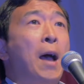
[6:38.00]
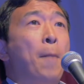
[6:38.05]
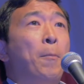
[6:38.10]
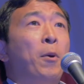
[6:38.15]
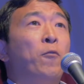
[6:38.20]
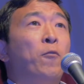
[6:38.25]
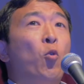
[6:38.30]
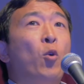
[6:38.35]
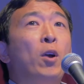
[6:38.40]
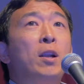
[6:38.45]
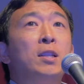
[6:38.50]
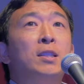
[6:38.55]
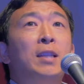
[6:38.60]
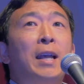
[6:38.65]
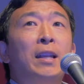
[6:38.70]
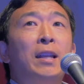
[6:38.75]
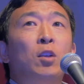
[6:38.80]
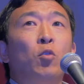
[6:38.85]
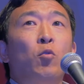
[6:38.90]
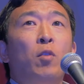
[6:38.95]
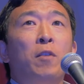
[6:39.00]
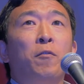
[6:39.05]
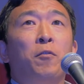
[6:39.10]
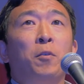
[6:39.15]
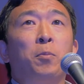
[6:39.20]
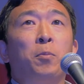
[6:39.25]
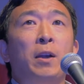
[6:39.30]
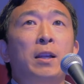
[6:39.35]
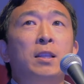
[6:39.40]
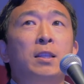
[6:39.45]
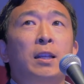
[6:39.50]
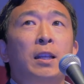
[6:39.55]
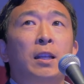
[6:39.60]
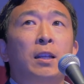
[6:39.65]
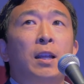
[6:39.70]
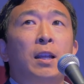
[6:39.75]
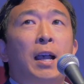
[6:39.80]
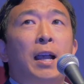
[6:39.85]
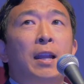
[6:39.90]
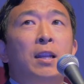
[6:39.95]
before deciding to run for
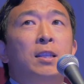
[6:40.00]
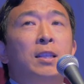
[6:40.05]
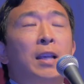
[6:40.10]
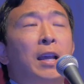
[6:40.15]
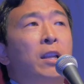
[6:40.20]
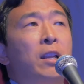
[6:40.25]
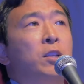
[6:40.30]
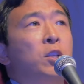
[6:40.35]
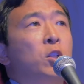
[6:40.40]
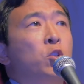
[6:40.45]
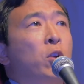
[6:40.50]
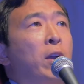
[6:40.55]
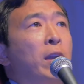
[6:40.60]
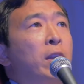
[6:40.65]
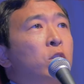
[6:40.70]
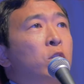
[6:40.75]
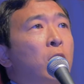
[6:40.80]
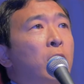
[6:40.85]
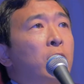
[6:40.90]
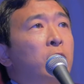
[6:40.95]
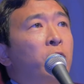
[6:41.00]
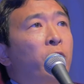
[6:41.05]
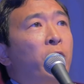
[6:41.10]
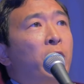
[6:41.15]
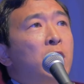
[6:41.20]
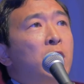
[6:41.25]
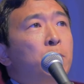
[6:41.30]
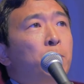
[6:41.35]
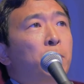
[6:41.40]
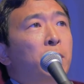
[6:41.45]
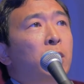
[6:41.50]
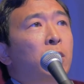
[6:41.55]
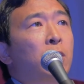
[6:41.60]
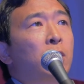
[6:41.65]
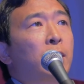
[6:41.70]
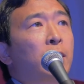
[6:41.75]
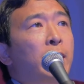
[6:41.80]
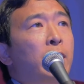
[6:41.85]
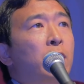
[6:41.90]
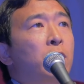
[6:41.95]
president, I decided to try and talk to various
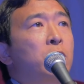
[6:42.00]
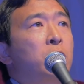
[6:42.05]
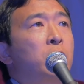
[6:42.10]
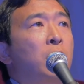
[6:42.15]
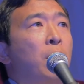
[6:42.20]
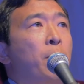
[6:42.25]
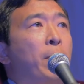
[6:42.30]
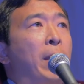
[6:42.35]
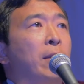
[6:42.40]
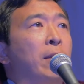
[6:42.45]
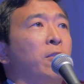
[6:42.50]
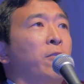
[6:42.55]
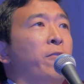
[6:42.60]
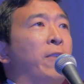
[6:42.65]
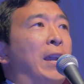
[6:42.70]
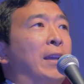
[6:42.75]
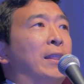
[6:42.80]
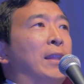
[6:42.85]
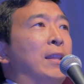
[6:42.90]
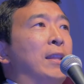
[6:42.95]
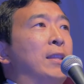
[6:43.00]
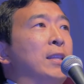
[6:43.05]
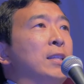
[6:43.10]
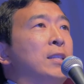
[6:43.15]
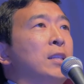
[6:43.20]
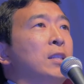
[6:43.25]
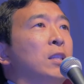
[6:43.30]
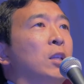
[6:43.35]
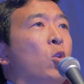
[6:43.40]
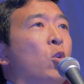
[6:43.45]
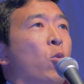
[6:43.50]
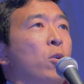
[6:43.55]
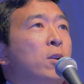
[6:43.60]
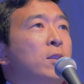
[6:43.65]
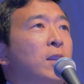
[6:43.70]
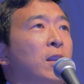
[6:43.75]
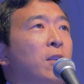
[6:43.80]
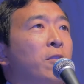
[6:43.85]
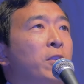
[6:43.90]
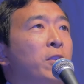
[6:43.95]
political leaders about the fact that this is the core
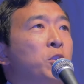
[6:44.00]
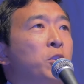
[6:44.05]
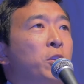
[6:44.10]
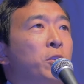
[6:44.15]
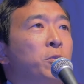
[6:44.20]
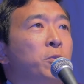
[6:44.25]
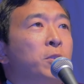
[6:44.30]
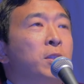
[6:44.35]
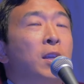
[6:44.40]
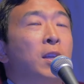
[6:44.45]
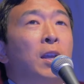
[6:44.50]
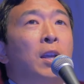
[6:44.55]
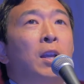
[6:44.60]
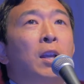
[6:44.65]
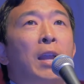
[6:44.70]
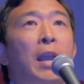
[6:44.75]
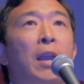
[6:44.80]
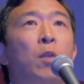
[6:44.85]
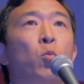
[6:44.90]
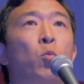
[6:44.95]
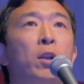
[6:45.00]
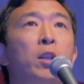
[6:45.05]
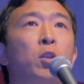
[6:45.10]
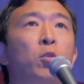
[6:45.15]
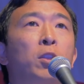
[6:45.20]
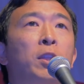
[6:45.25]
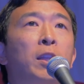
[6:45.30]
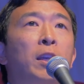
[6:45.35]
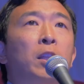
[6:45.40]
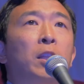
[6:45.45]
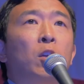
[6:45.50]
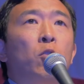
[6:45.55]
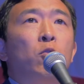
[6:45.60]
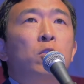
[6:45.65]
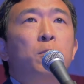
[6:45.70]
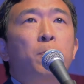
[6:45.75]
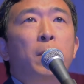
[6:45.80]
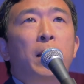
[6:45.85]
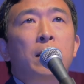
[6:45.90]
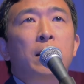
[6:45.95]
set of issues. And what do you think their
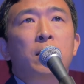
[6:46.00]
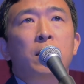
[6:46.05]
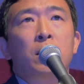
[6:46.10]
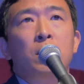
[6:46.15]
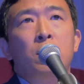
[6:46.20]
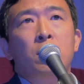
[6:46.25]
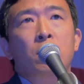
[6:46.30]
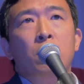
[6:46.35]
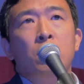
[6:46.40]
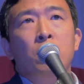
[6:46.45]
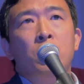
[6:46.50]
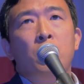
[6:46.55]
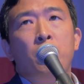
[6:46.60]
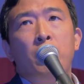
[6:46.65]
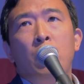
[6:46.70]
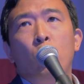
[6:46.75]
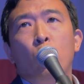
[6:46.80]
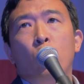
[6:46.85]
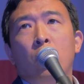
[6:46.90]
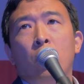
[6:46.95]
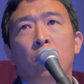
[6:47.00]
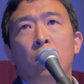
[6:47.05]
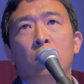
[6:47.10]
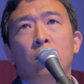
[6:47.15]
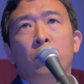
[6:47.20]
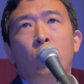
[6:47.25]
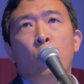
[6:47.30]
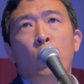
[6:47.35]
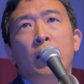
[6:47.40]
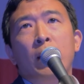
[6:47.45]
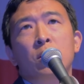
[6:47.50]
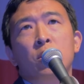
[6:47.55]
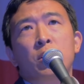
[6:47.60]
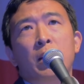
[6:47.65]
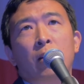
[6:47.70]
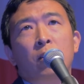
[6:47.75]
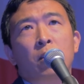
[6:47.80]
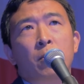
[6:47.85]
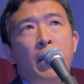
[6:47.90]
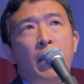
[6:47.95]
responses to me were? Go ahead and
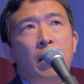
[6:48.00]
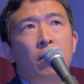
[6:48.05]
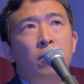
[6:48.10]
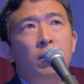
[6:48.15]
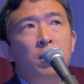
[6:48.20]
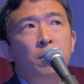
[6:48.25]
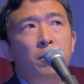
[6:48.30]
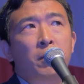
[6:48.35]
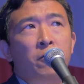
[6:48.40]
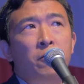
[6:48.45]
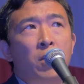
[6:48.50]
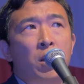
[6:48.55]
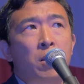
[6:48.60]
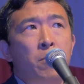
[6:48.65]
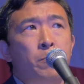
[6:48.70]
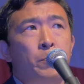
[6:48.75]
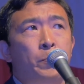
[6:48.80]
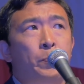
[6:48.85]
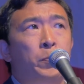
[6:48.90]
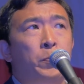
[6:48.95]
shout them out. This will be fun.